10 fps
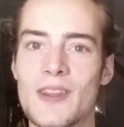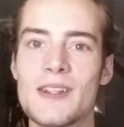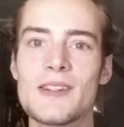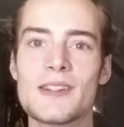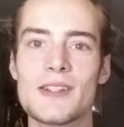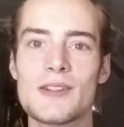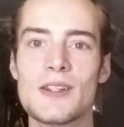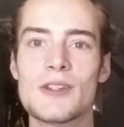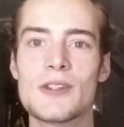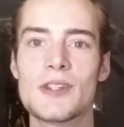This is
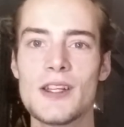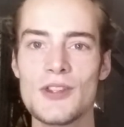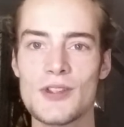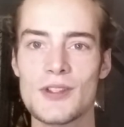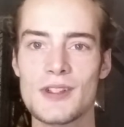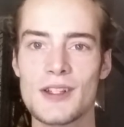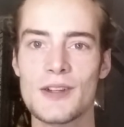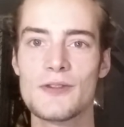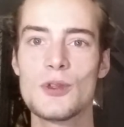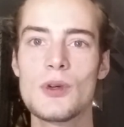the cessation
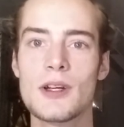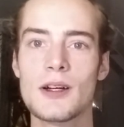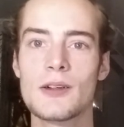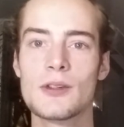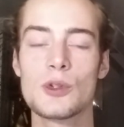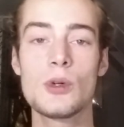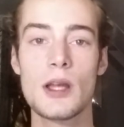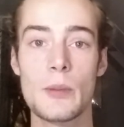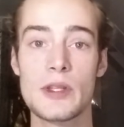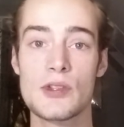of dukkha.
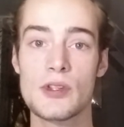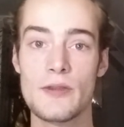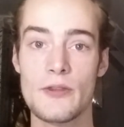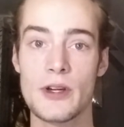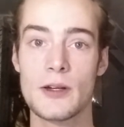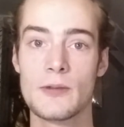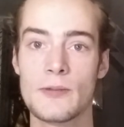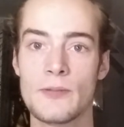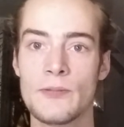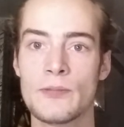Dukkha means suffering.
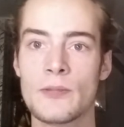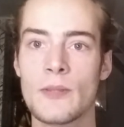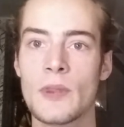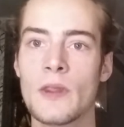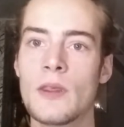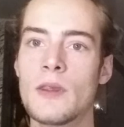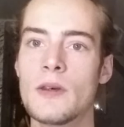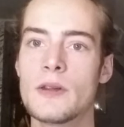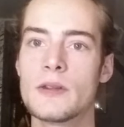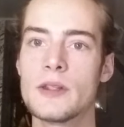
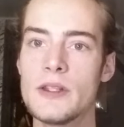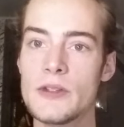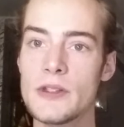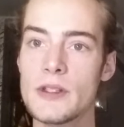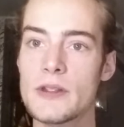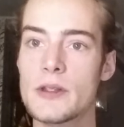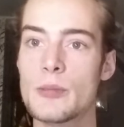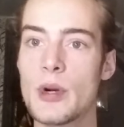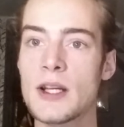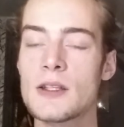This is the
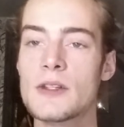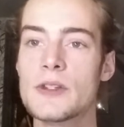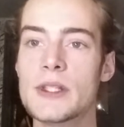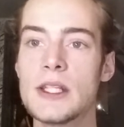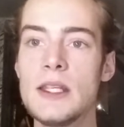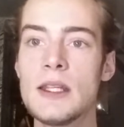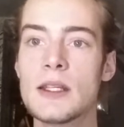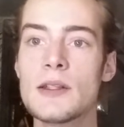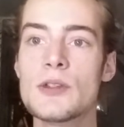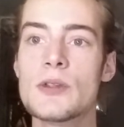practice
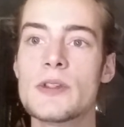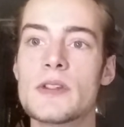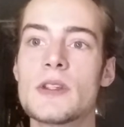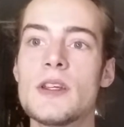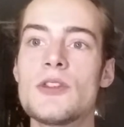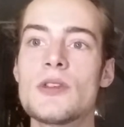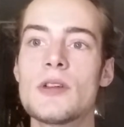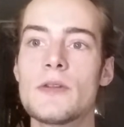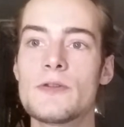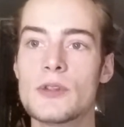leading to cessation
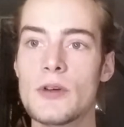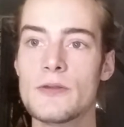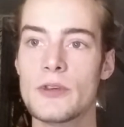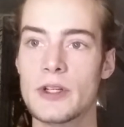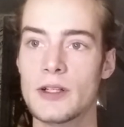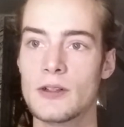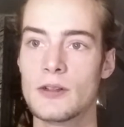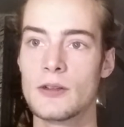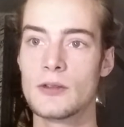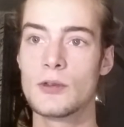of suffering,
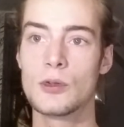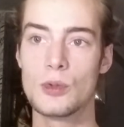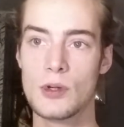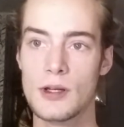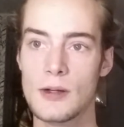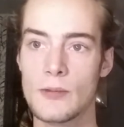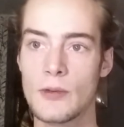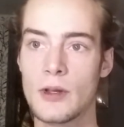dukkha.